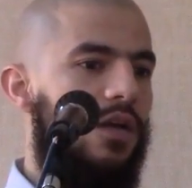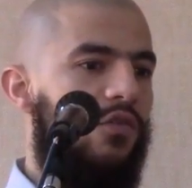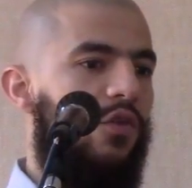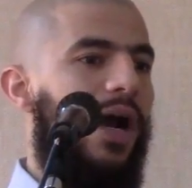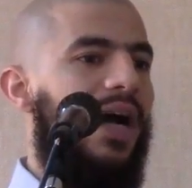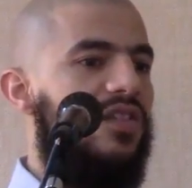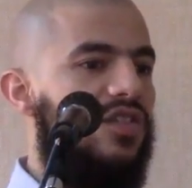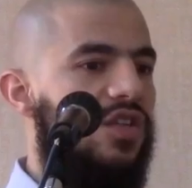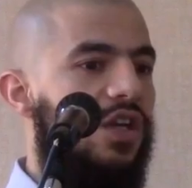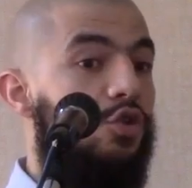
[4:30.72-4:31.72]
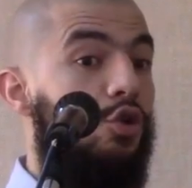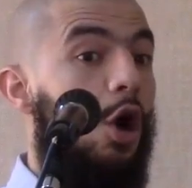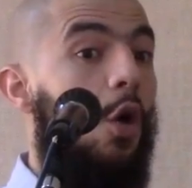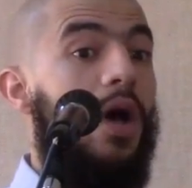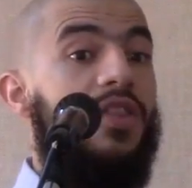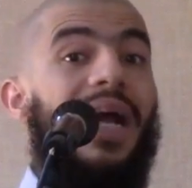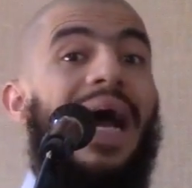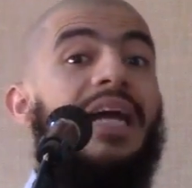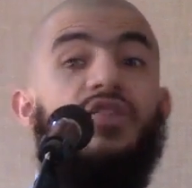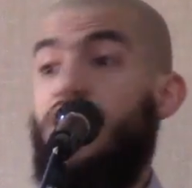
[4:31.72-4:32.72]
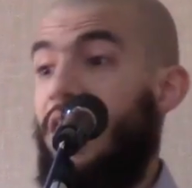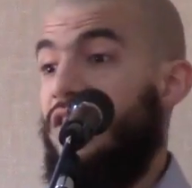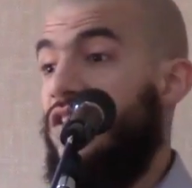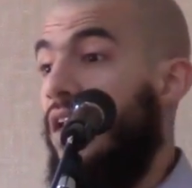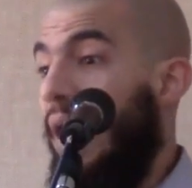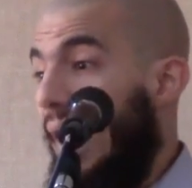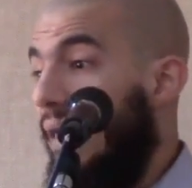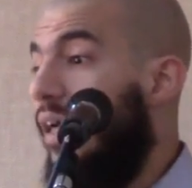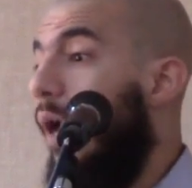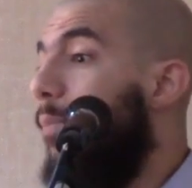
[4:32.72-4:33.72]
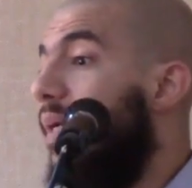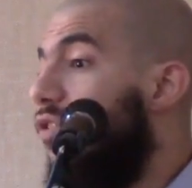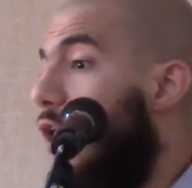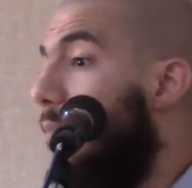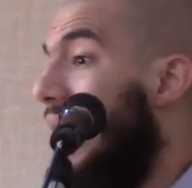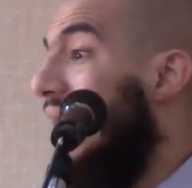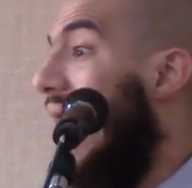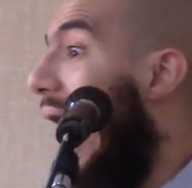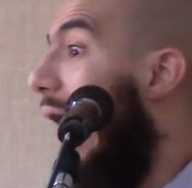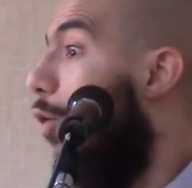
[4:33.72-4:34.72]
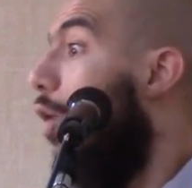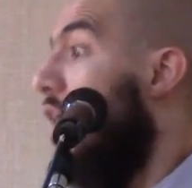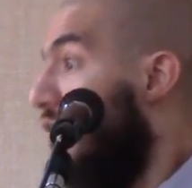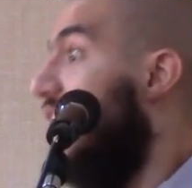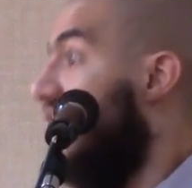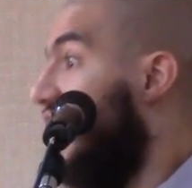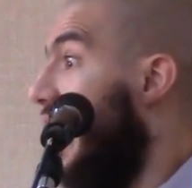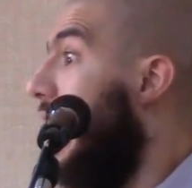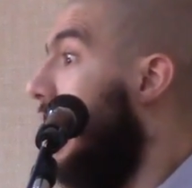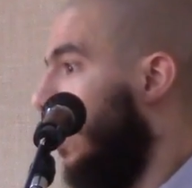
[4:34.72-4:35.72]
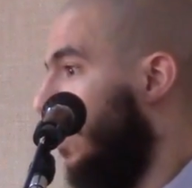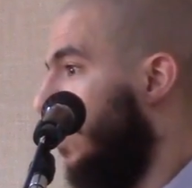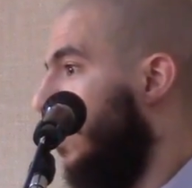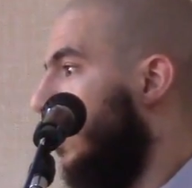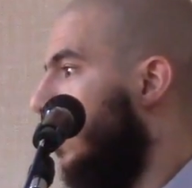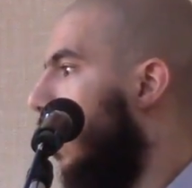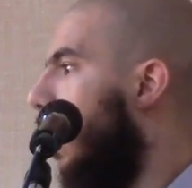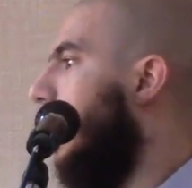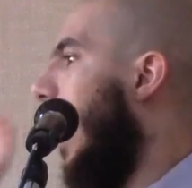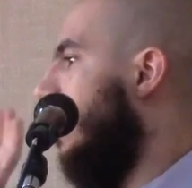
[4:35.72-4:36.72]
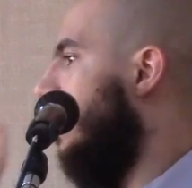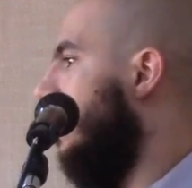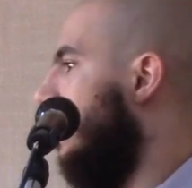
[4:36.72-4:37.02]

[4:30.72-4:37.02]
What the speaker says: for us to know whether Hajj is incumbent on me now, this year, or not?